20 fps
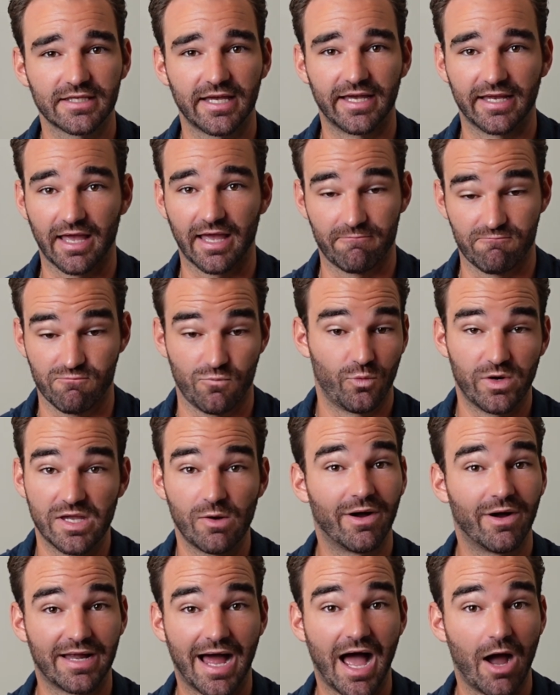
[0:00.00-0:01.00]
Like
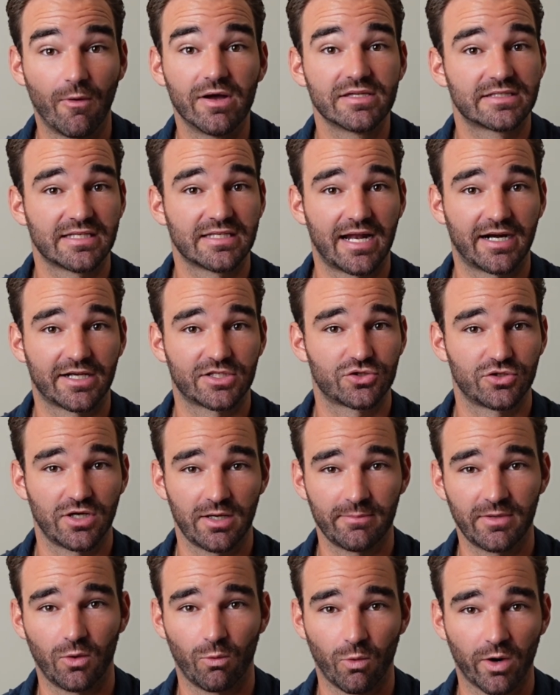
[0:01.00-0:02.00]
I went to that
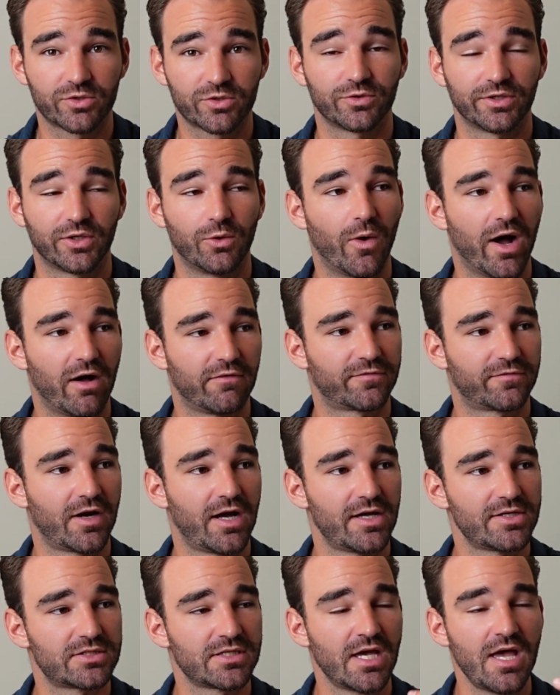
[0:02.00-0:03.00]
extreme, and it worked really well for
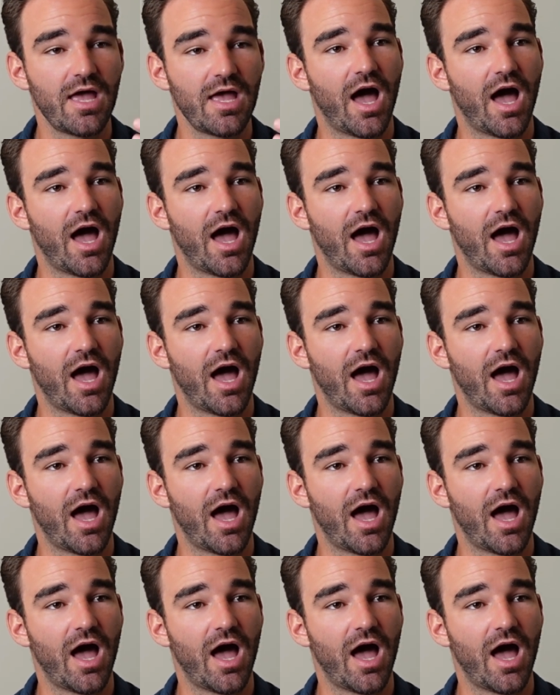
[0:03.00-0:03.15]
us.